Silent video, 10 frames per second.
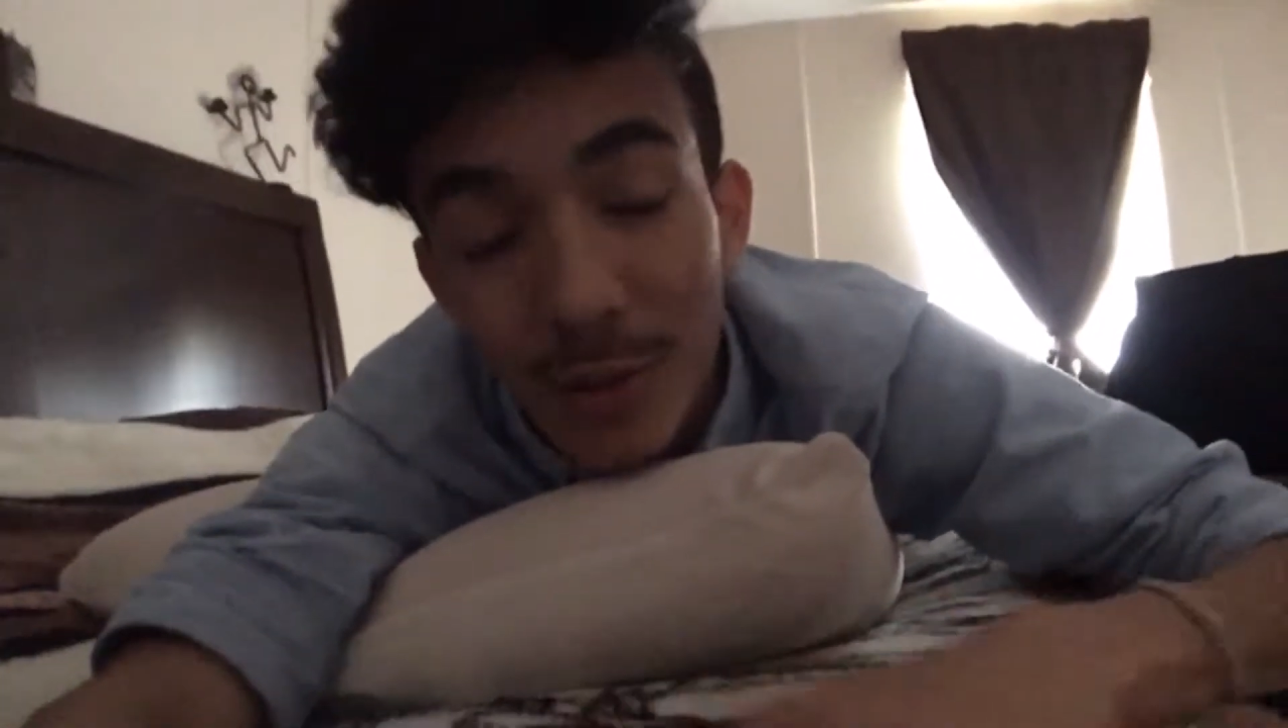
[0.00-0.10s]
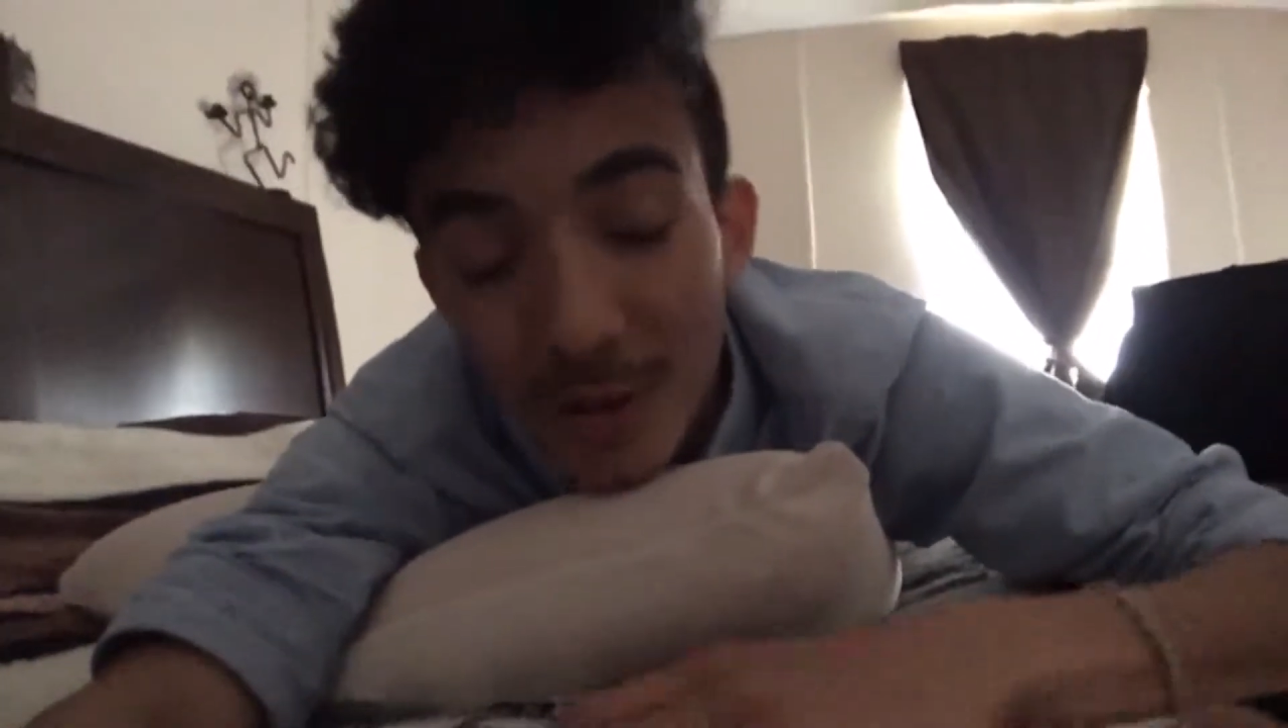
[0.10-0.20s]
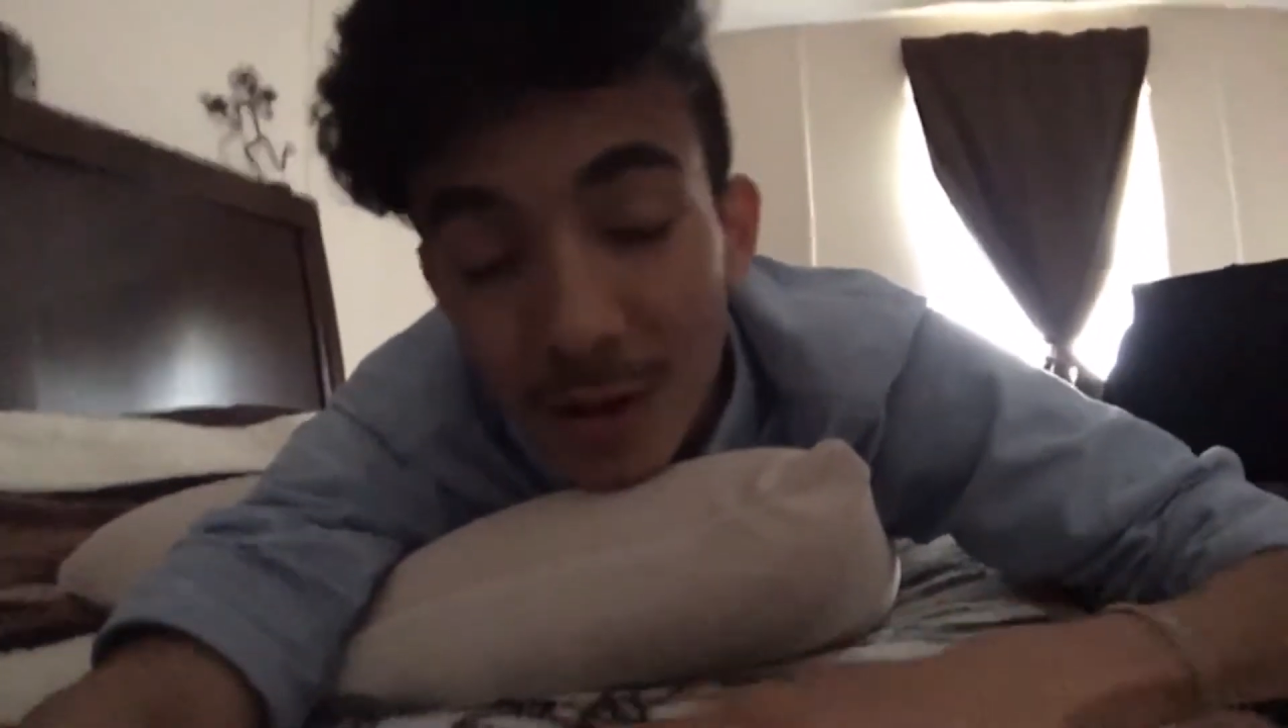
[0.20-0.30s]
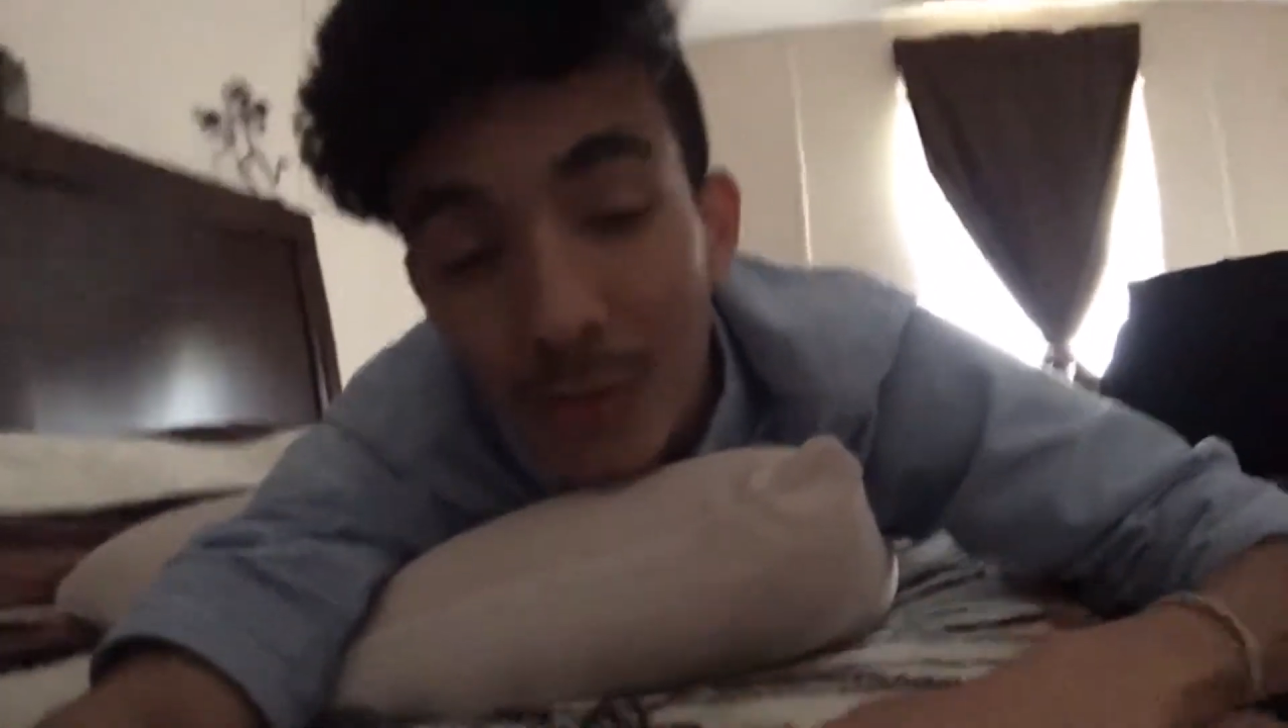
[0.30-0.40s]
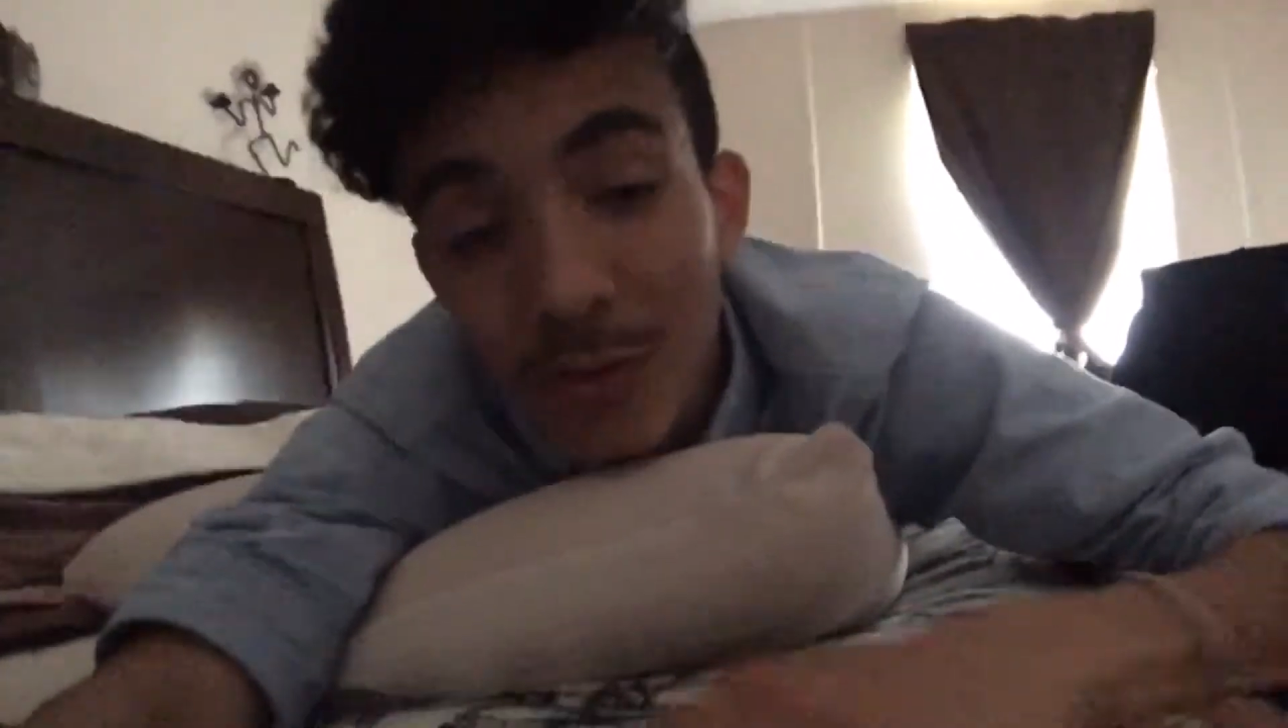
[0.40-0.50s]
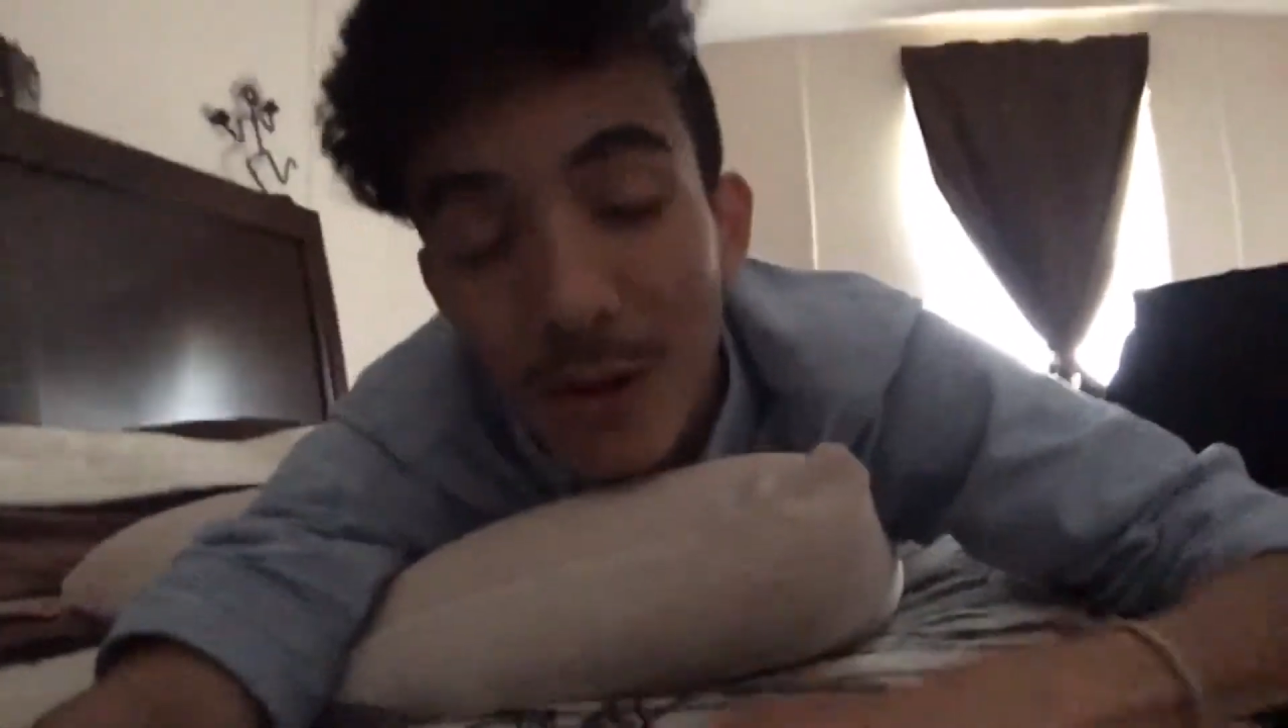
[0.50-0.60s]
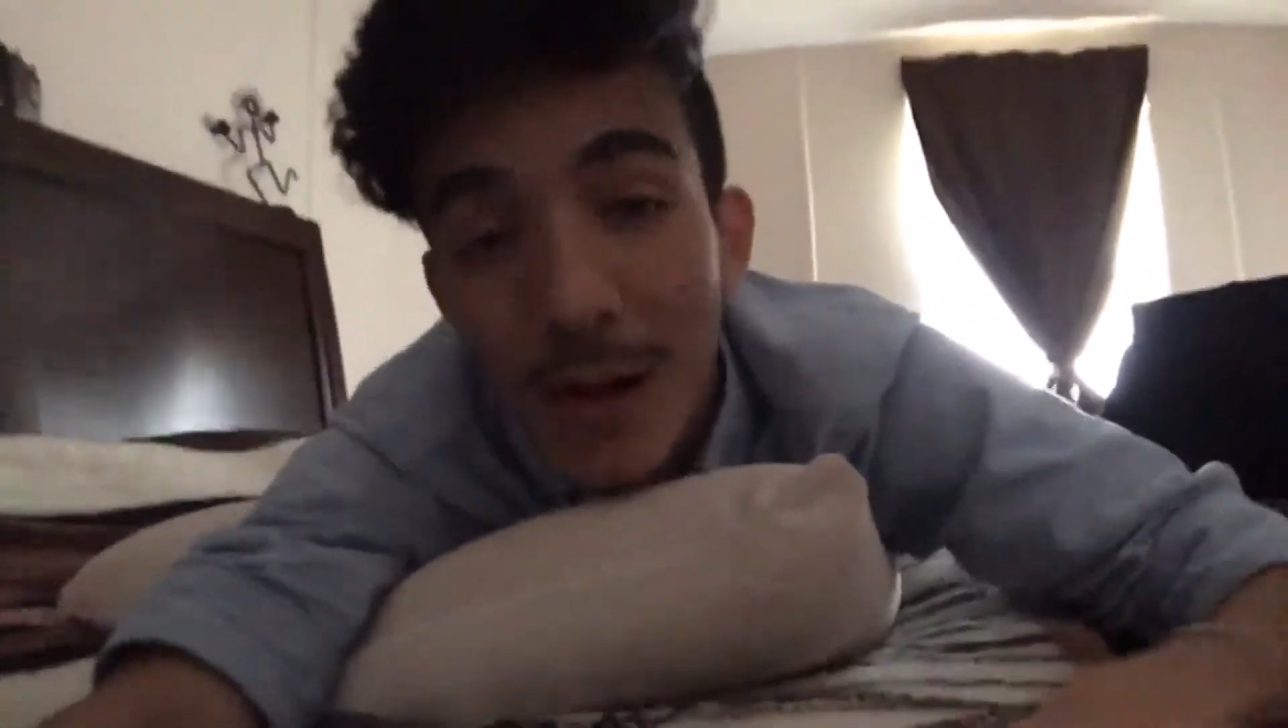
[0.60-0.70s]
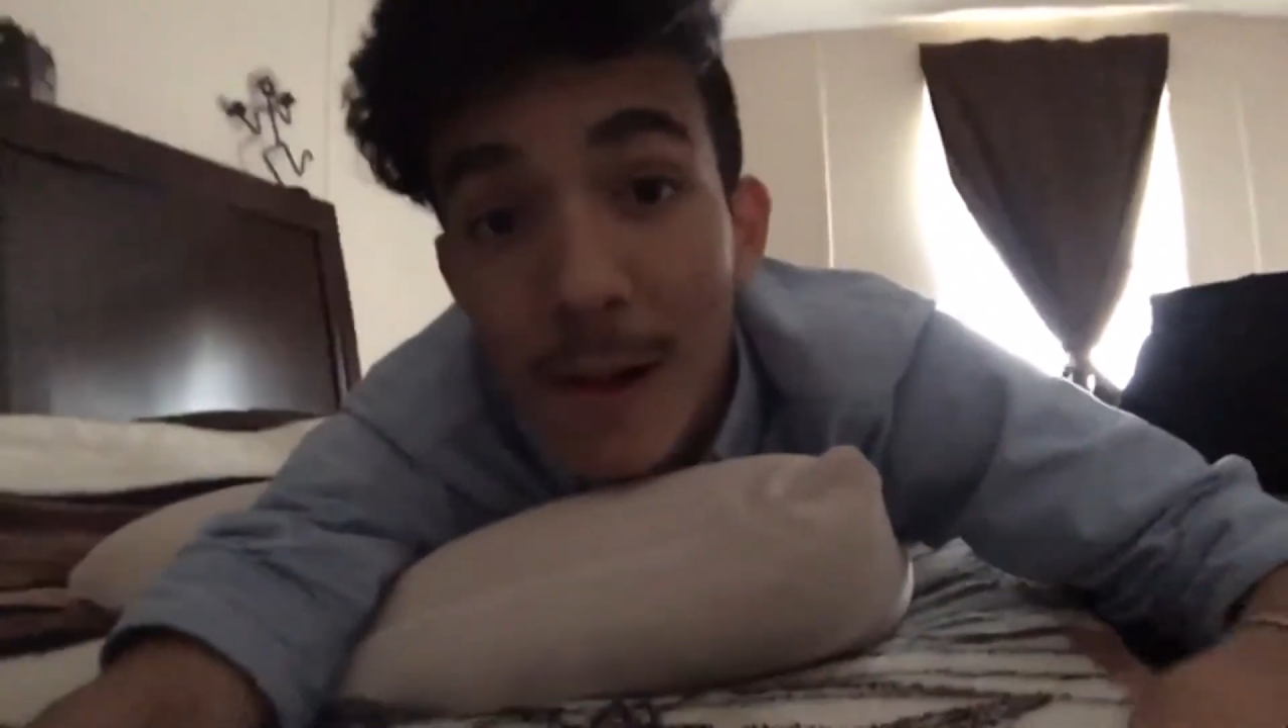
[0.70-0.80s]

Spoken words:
myself.